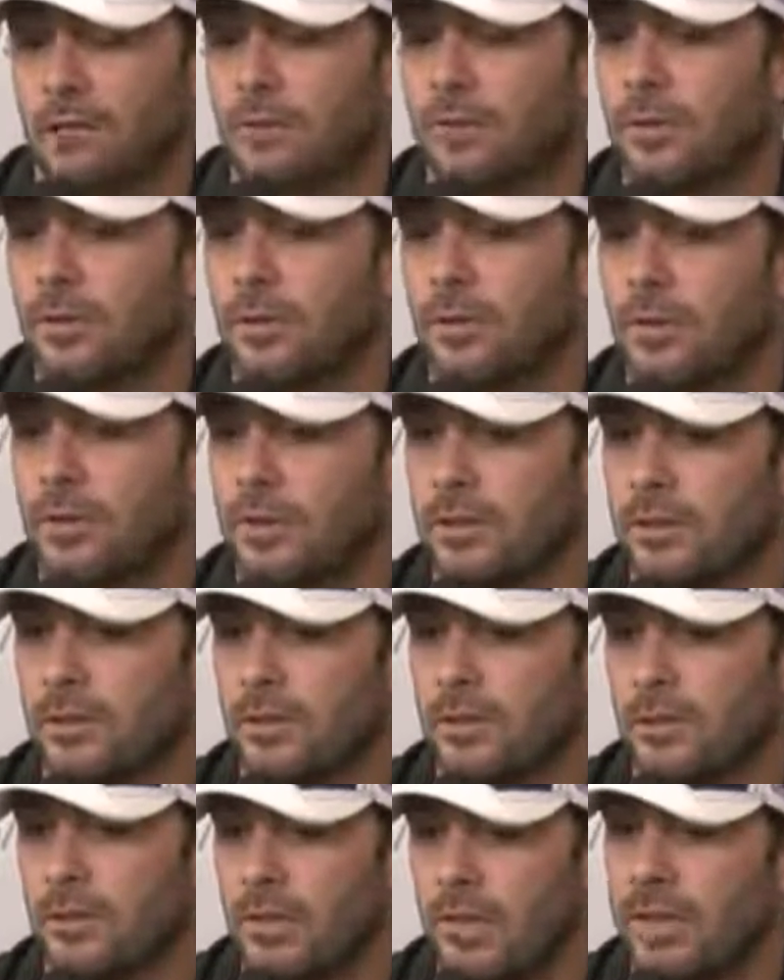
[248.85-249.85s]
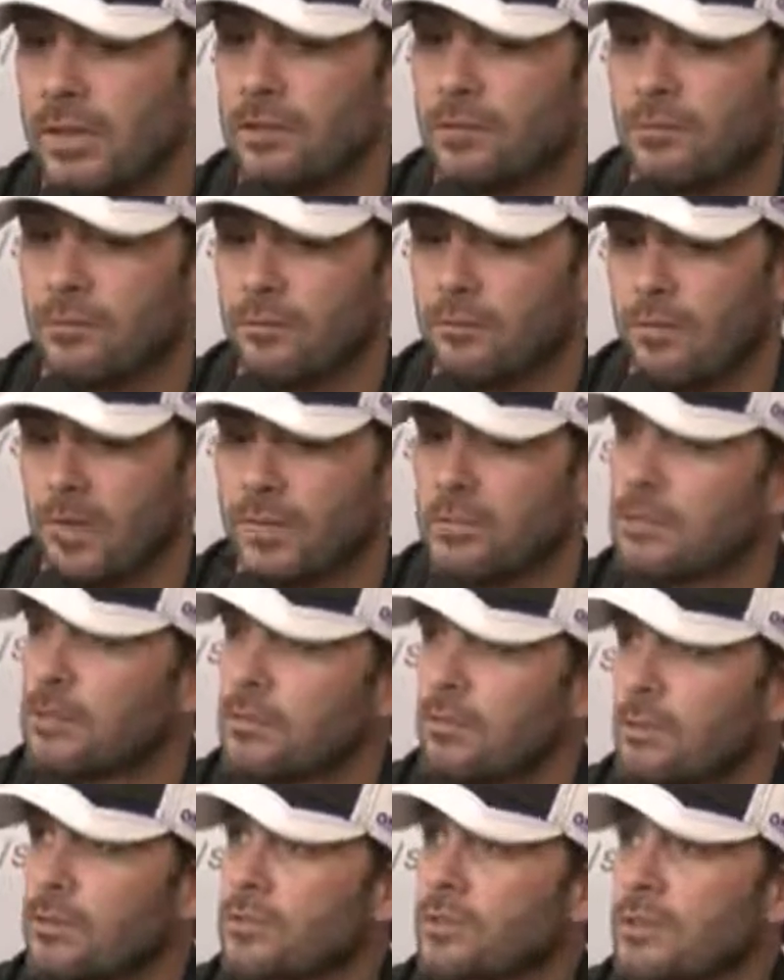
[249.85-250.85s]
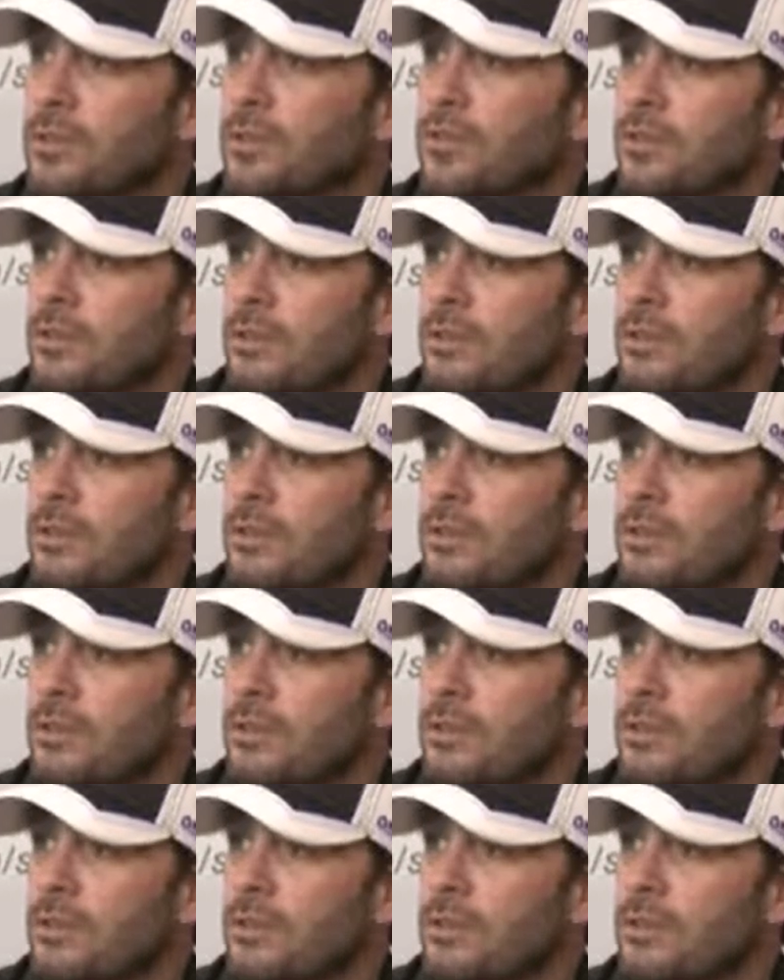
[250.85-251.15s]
feel that they can face adversity.